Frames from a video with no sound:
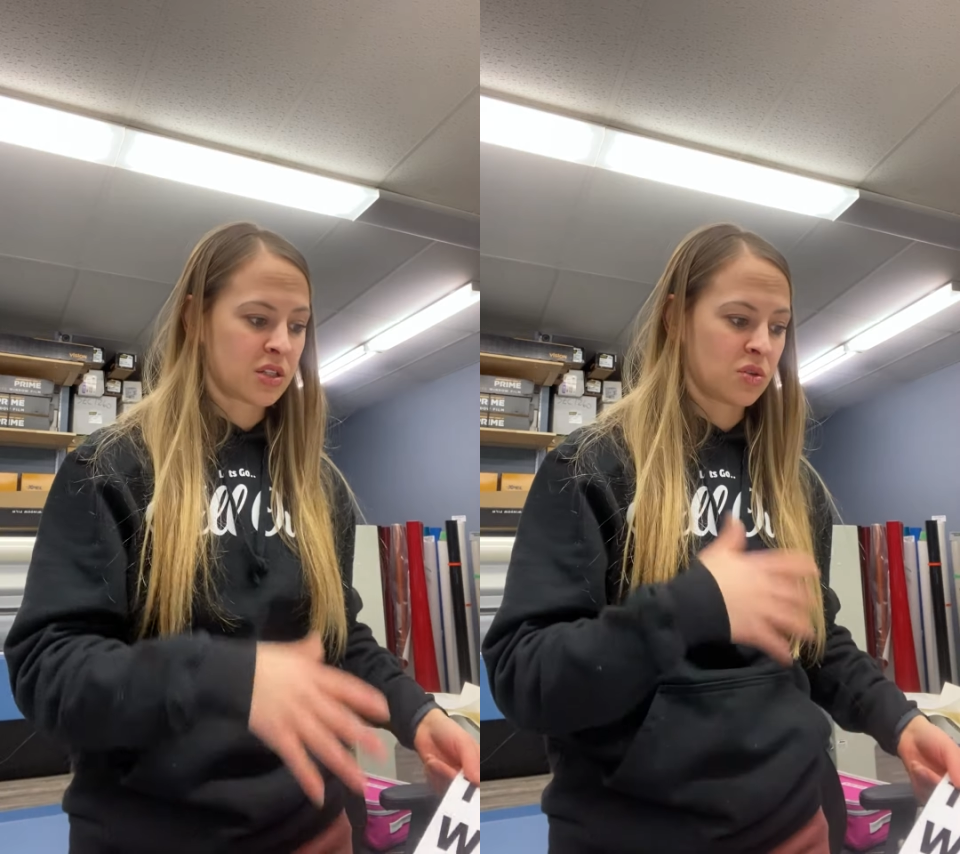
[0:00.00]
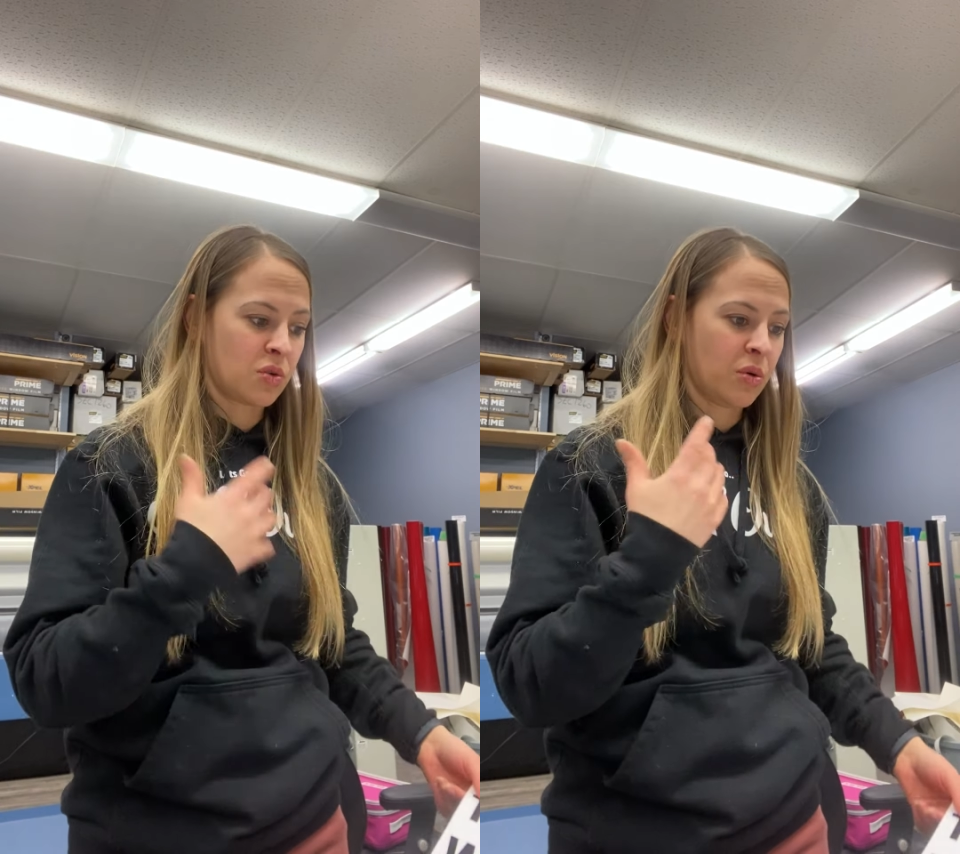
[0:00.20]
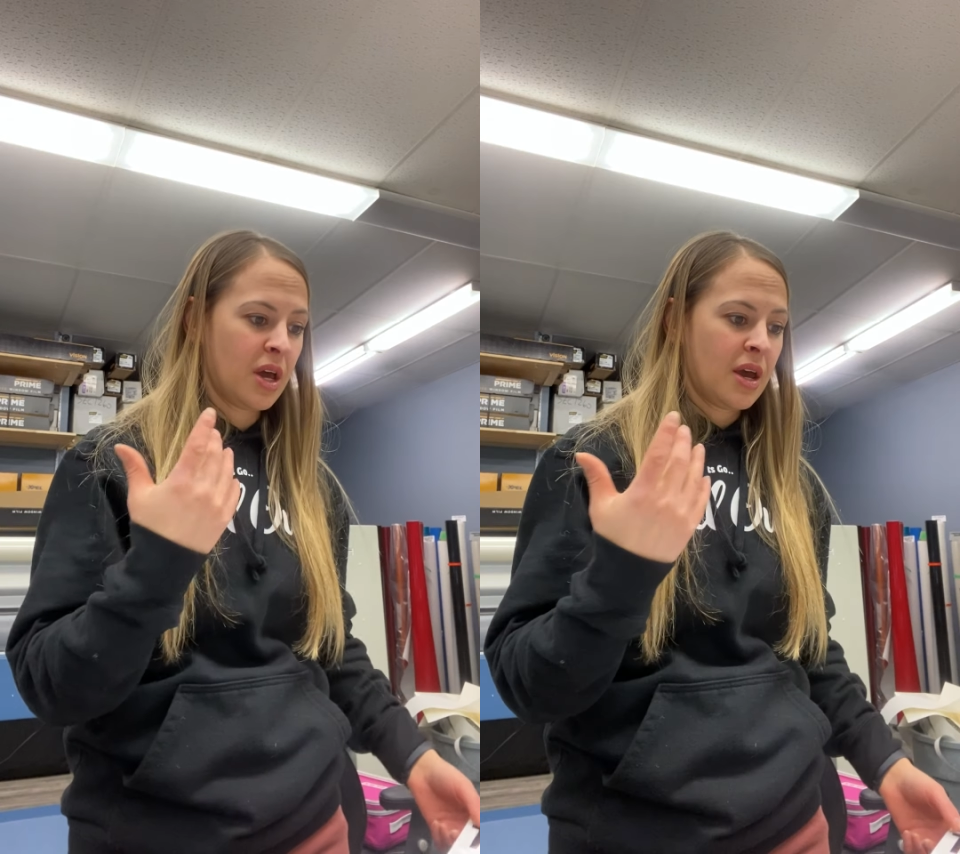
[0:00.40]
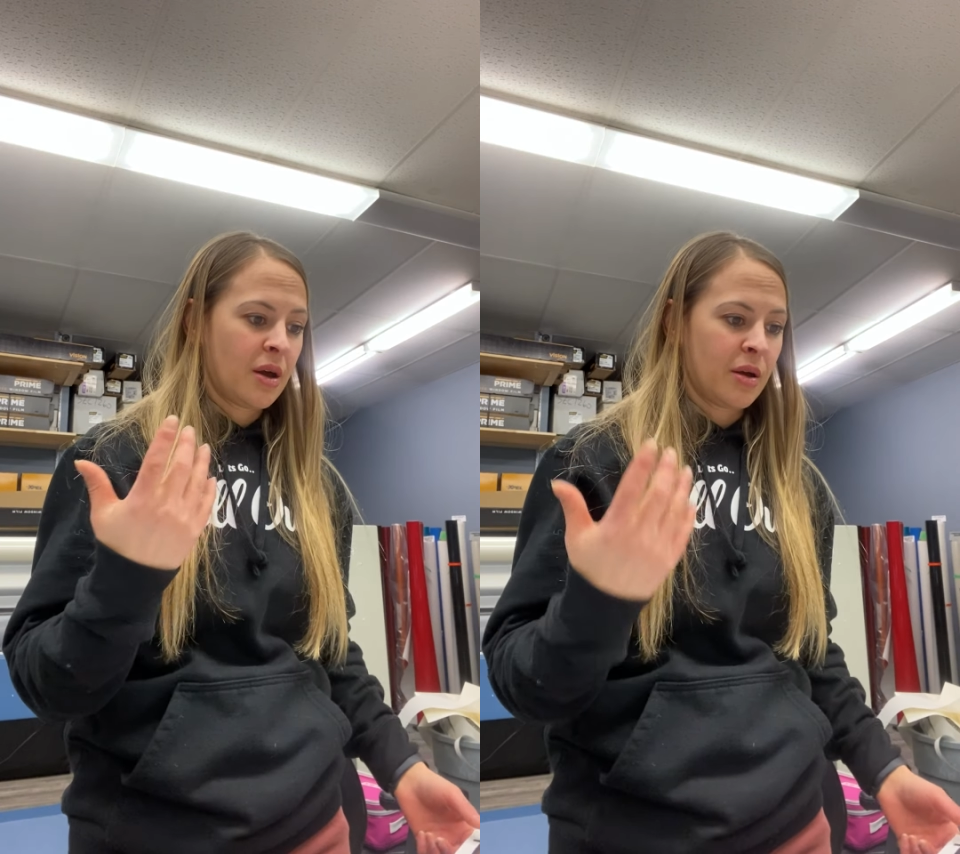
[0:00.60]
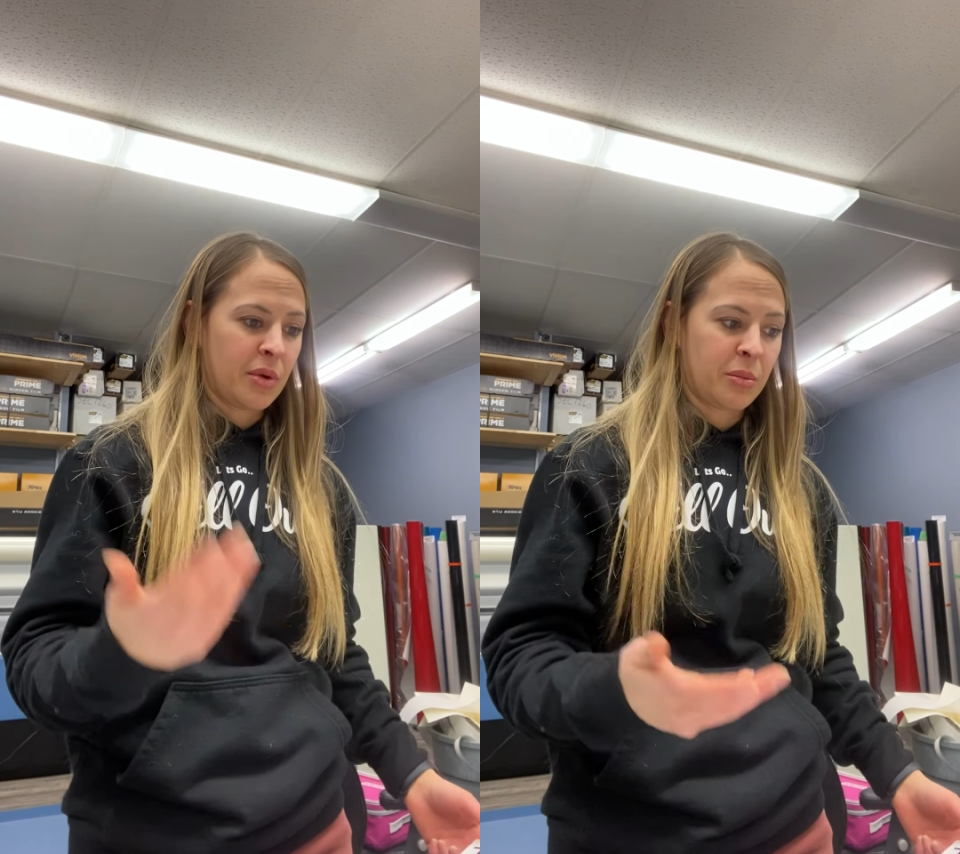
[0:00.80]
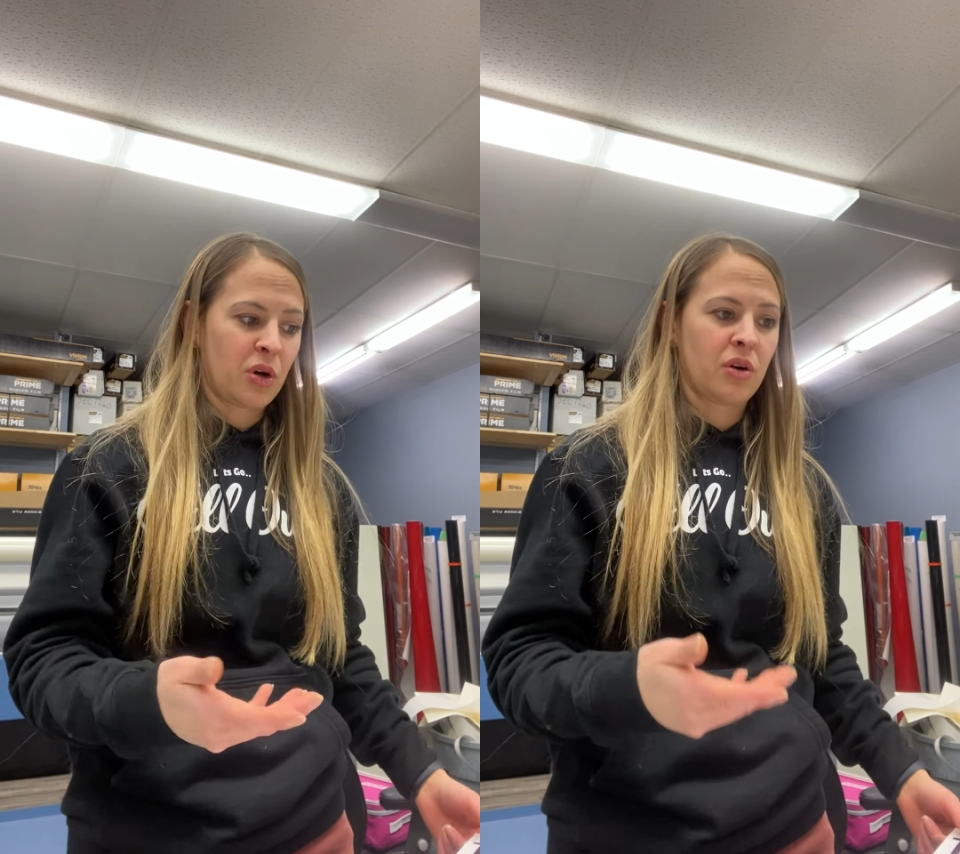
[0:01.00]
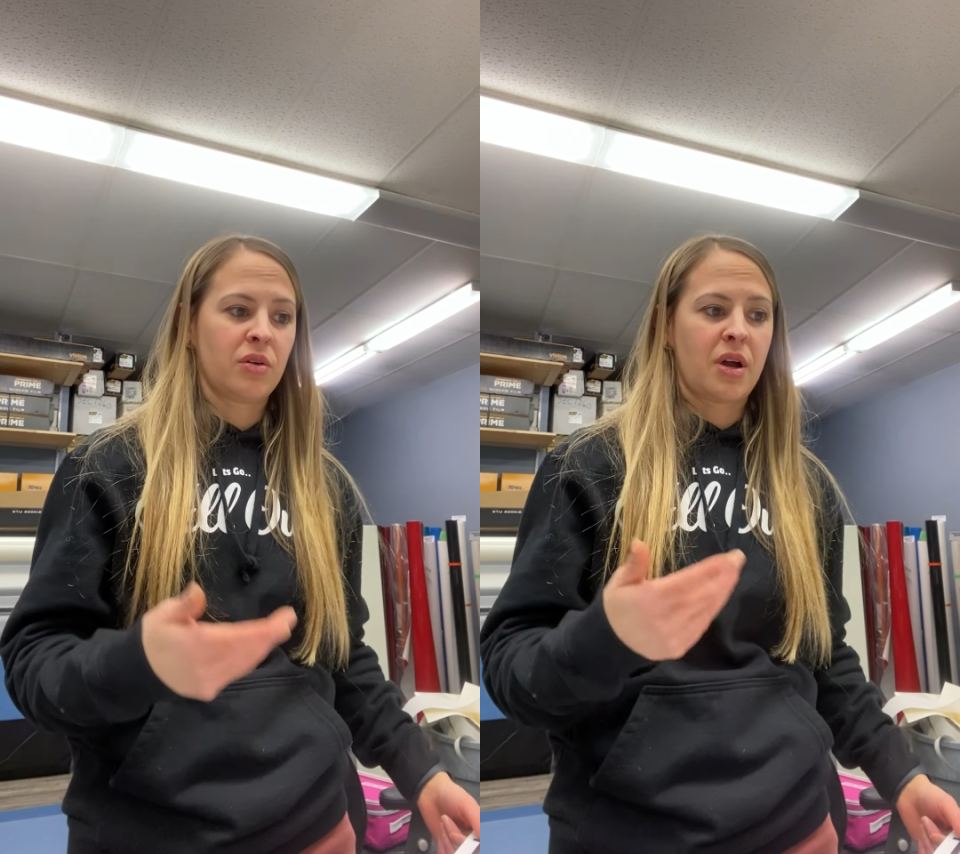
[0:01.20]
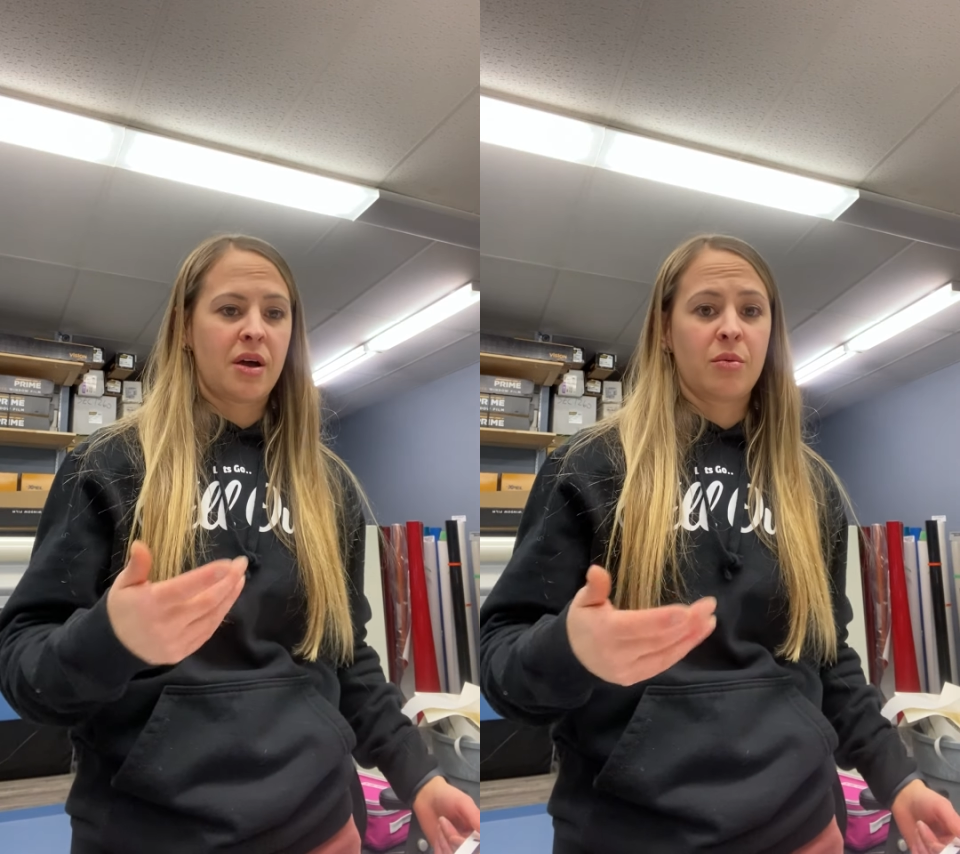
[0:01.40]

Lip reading: So I remember